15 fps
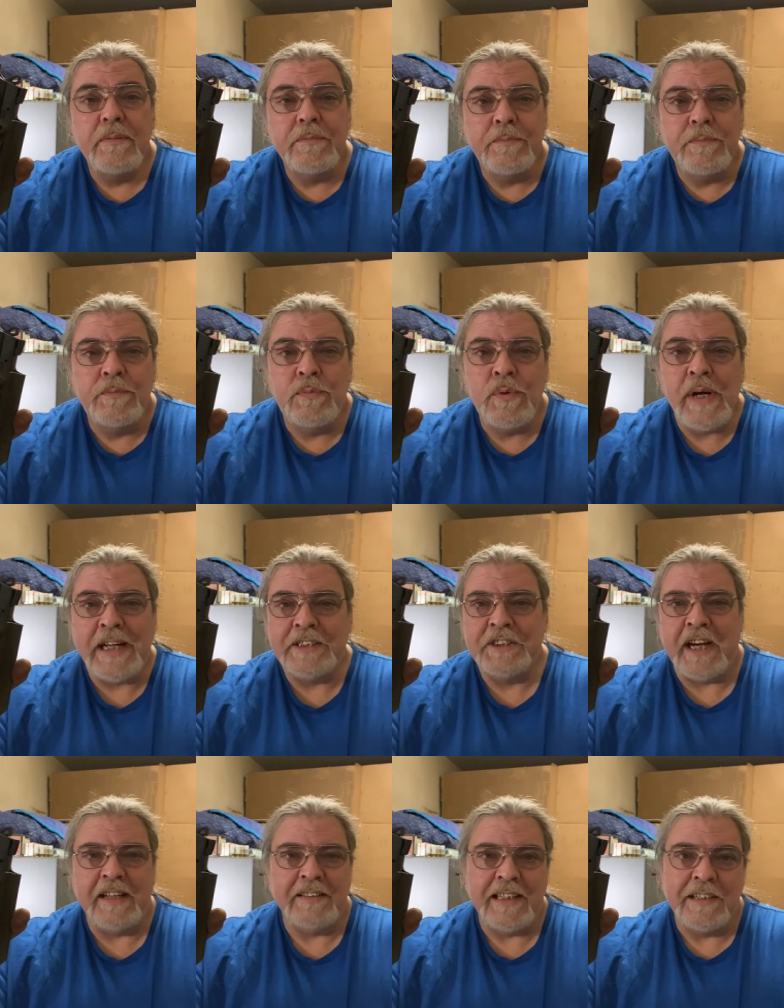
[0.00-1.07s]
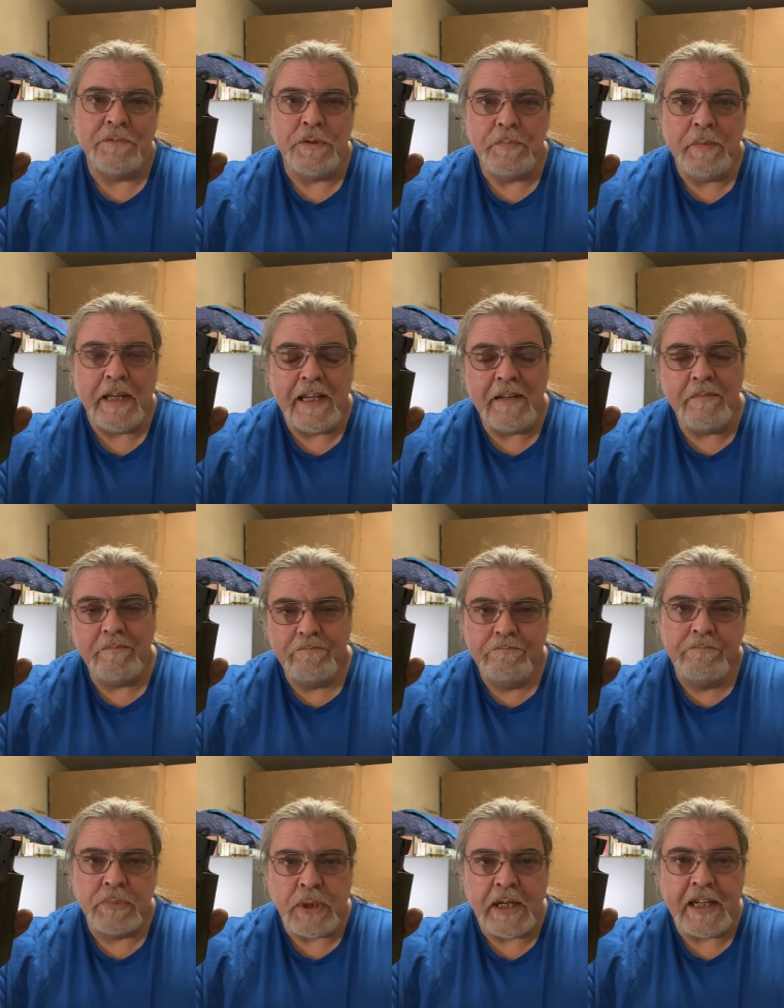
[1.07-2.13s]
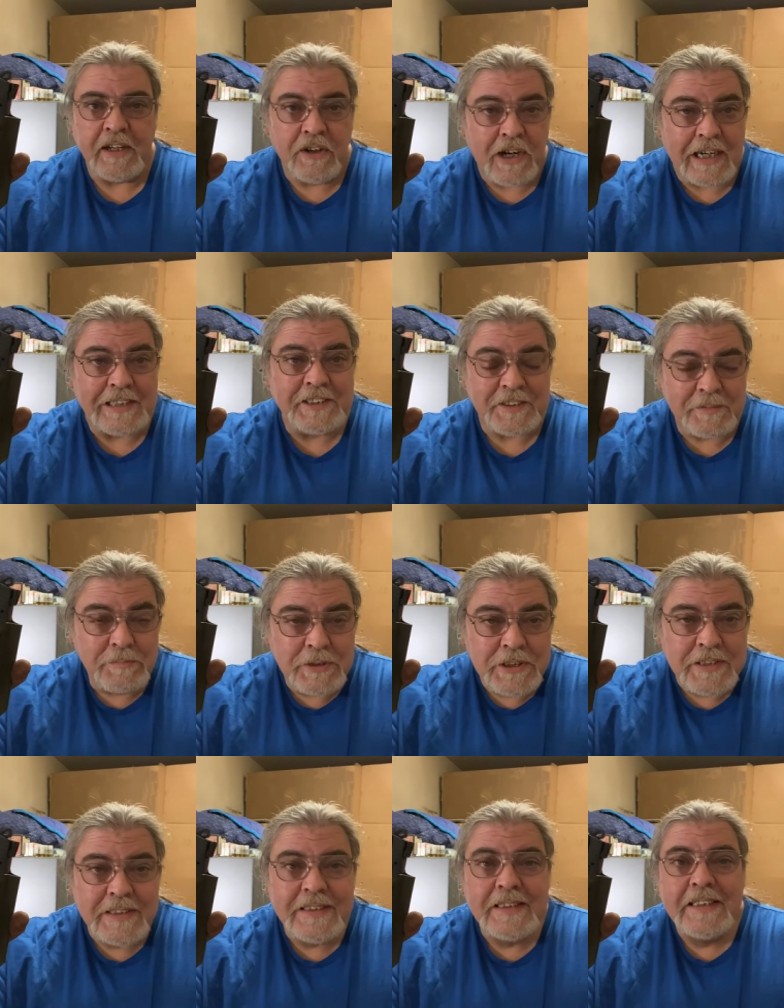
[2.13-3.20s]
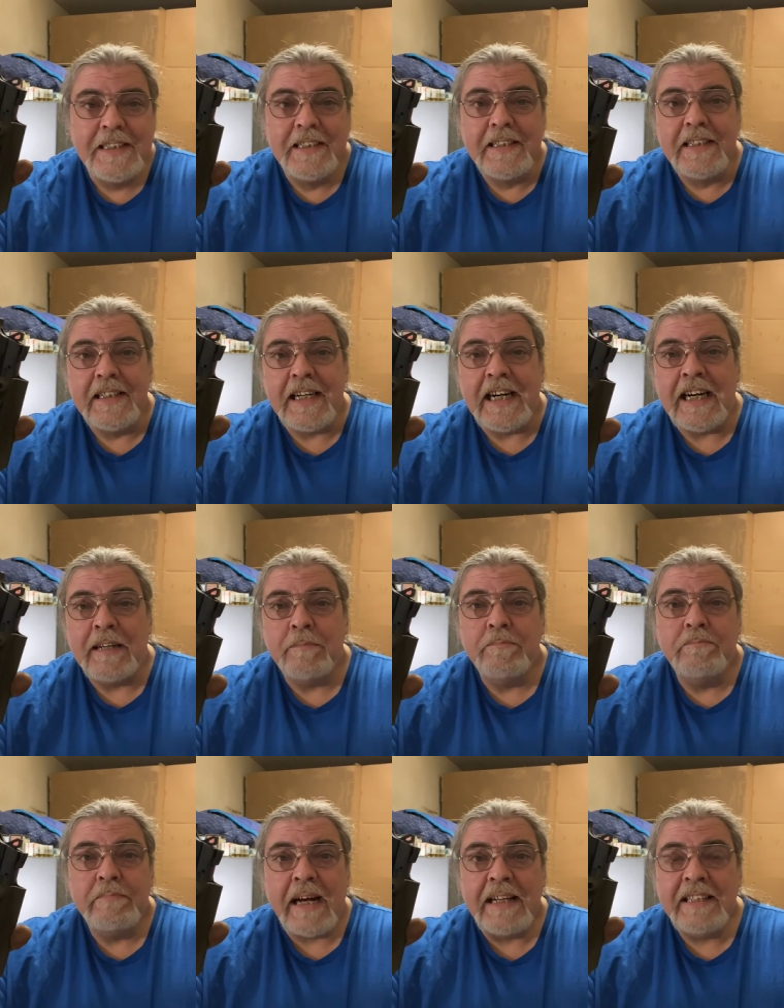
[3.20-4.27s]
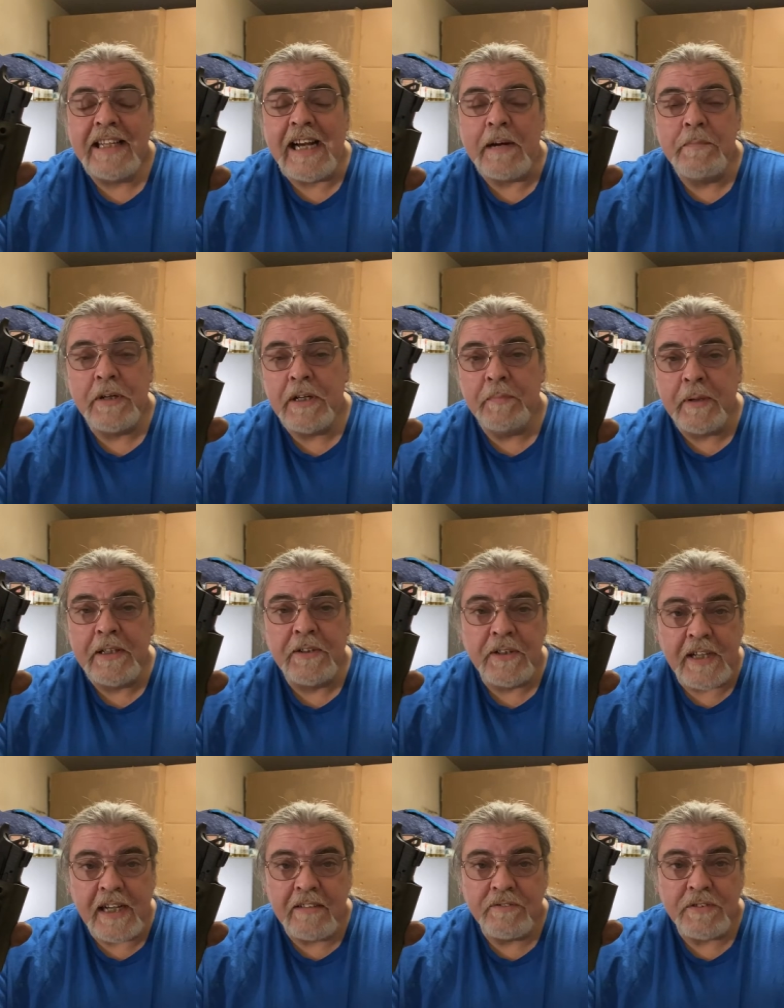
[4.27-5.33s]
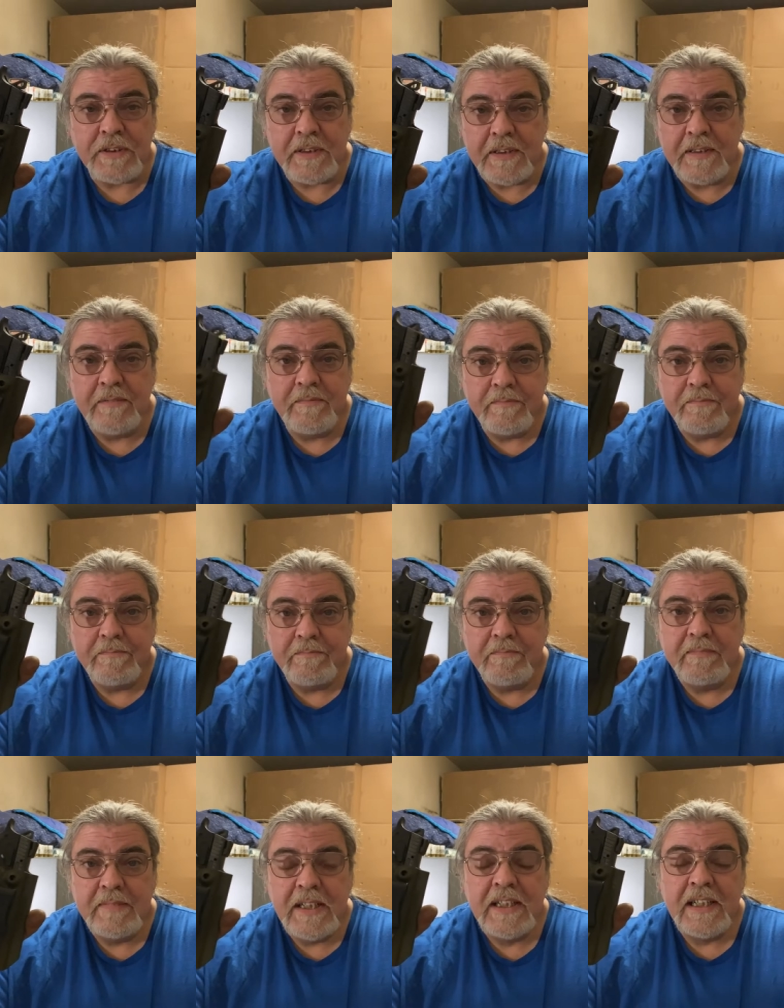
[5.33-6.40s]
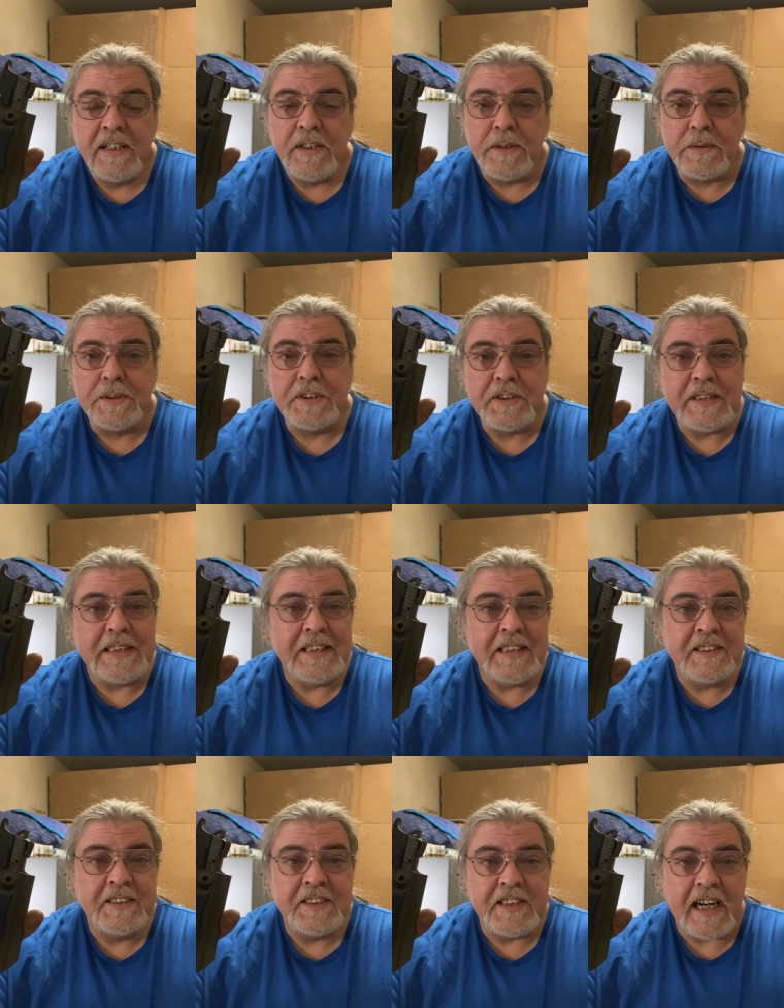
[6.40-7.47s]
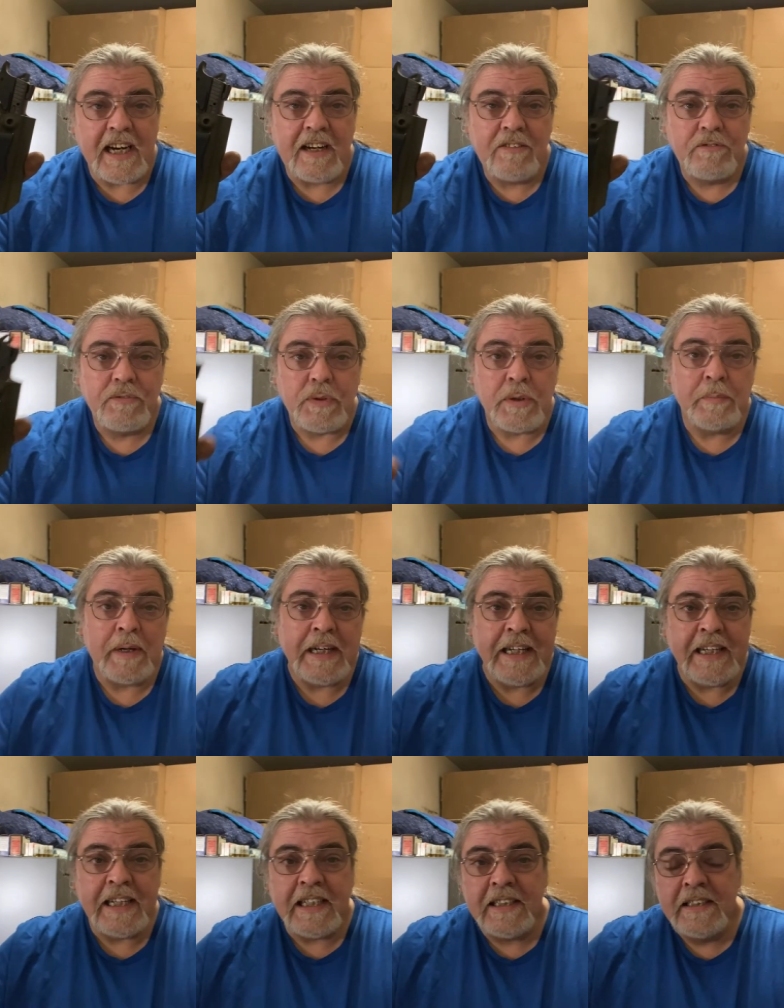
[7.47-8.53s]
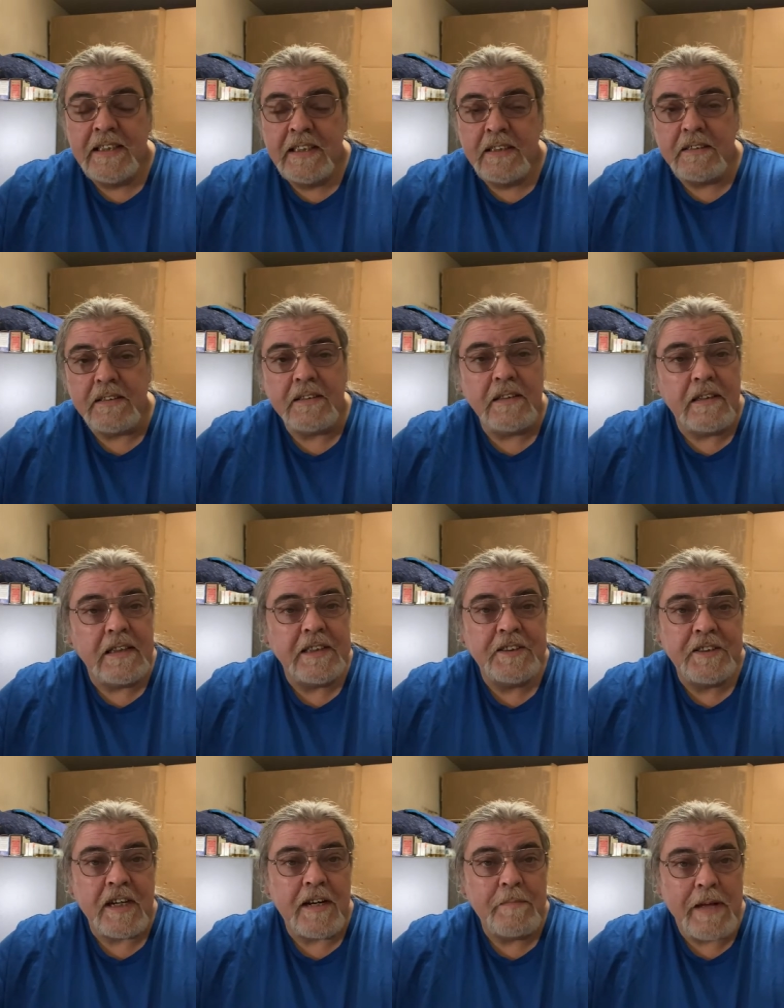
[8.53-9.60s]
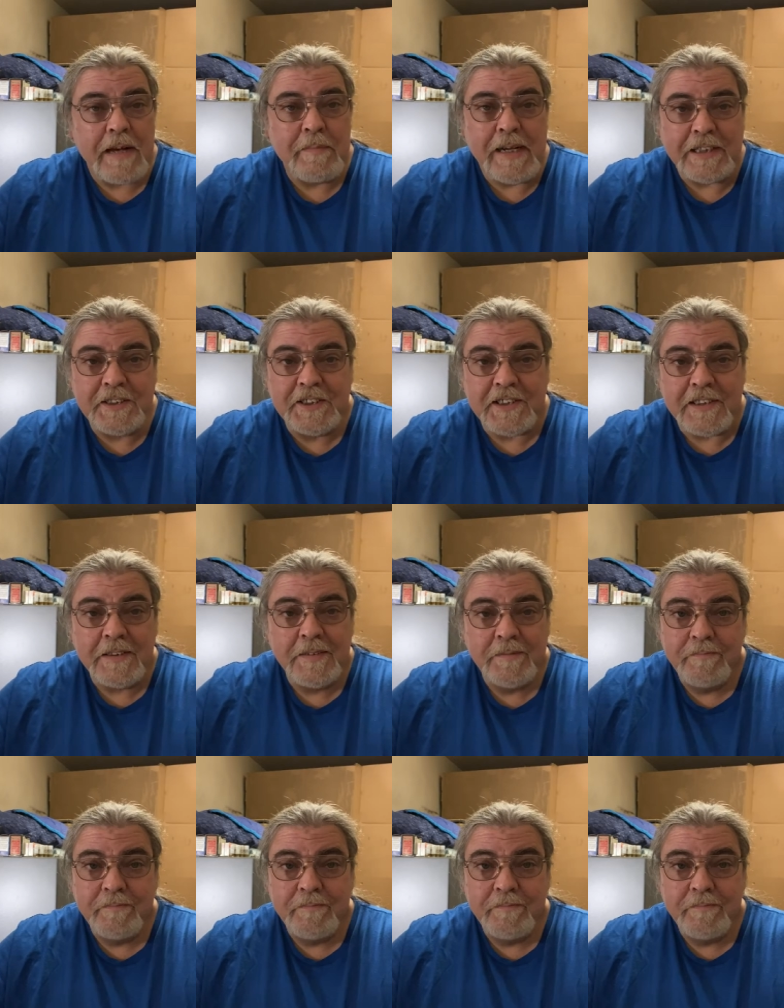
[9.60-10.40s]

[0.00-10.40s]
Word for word: which I think would be pretty awesome. Um, I think I'm going to be looking for a holster in this style for my uh, Combat Master.